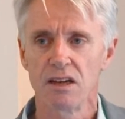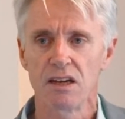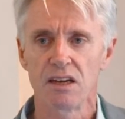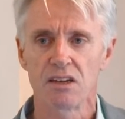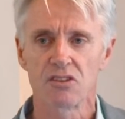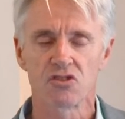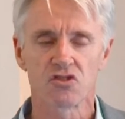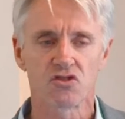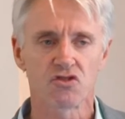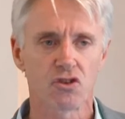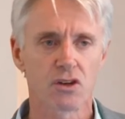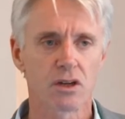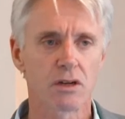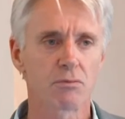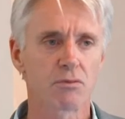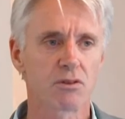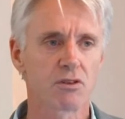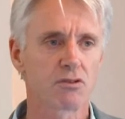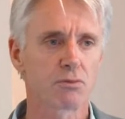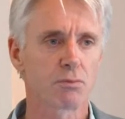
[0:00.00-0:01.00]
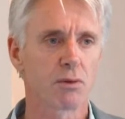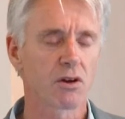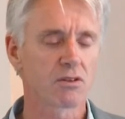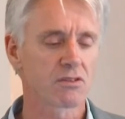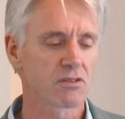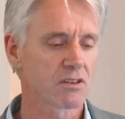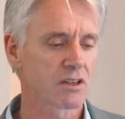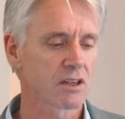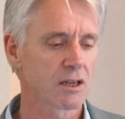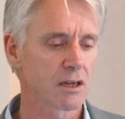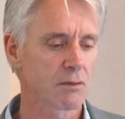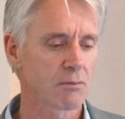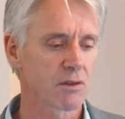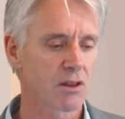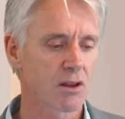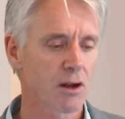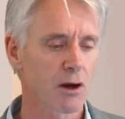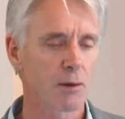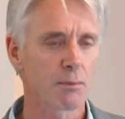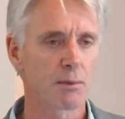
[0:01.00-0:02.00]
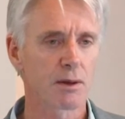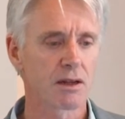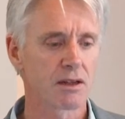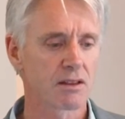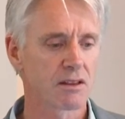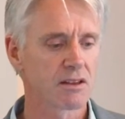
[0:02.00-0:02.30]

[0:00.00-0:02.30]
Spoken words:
extreme response to chemotherapy,